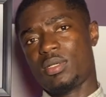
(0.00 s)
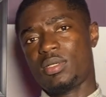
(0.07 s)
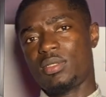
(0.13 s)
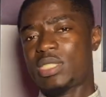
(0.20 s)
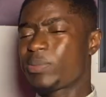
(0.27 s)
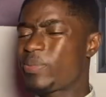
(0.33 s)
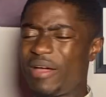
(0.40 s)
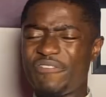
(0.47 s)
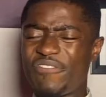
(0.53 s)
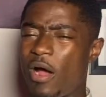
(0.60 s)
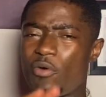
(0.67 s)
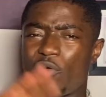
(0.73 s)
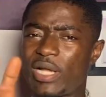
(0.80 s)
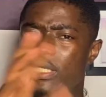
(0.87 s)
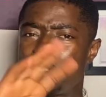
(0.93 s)
Ti no fa
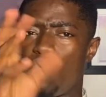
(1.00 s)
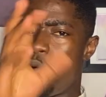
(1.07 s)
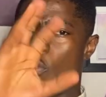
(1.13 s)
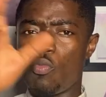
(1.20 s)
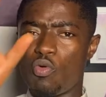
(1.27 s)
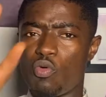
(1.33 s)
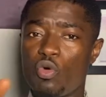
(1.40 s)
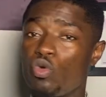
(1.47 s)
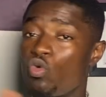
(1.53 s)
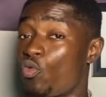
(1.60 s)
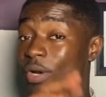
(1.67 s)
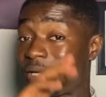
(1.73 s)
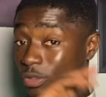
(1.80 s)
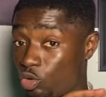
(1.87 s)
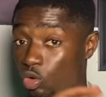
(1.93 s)
rest home, wo do
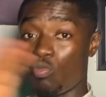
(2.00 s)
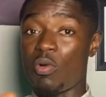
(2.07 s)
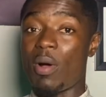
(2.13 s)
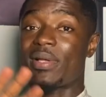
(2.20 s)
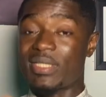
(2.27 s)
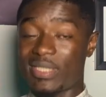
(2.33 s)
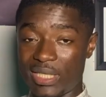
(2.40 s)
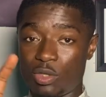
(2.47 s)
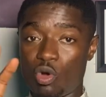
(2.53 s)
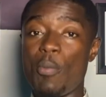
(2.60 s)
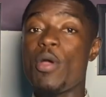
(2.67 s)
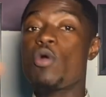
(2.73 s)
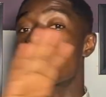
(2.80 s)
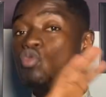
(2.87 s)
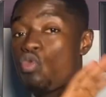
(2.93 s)
rest home mo me say o me
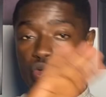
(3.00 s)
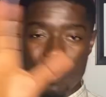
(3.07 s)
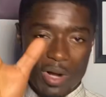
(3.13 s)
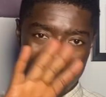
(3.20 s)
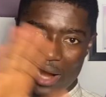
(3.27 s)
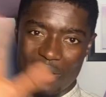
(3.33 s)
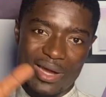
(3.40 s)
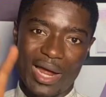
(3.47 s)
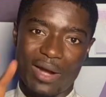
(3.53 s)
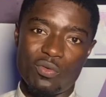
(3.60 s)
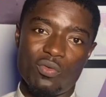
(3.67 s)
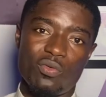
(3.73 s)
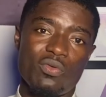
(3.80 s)
ku career no.